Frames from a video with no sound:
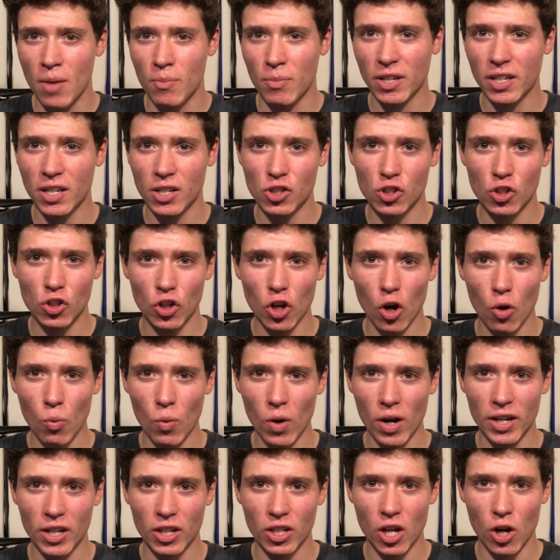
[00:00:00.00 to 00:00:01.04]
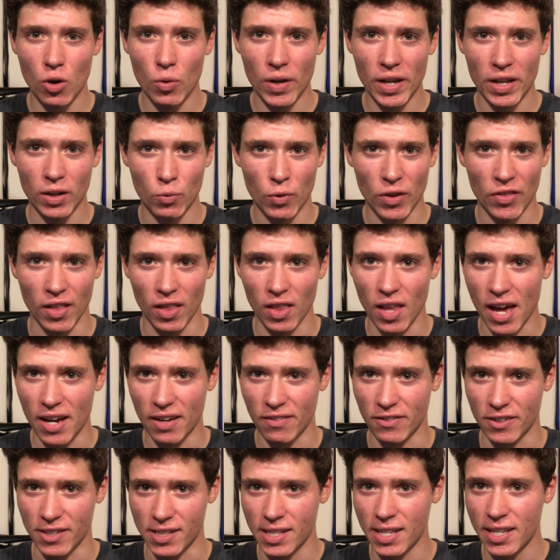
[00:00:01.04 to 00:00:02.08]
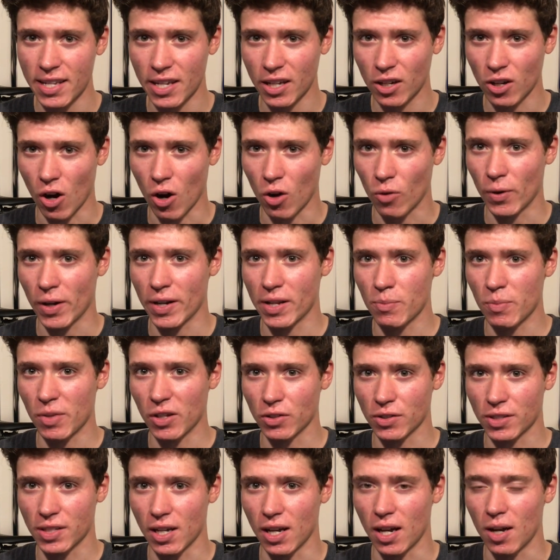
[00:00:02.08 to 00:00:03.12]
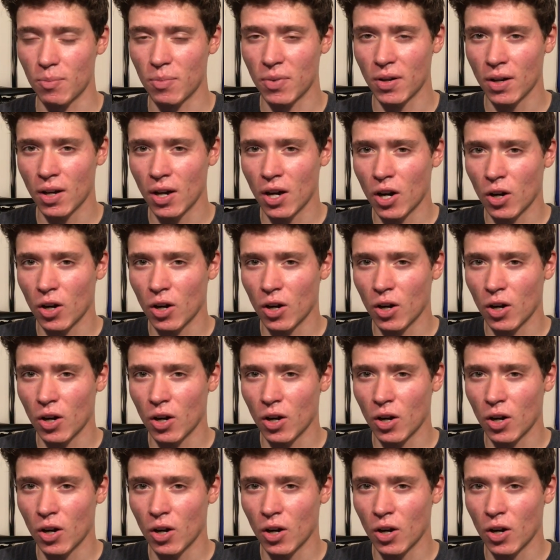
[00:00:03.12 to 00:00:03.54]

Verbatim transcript: because you don't want to go in with a lot of fatigue already built up.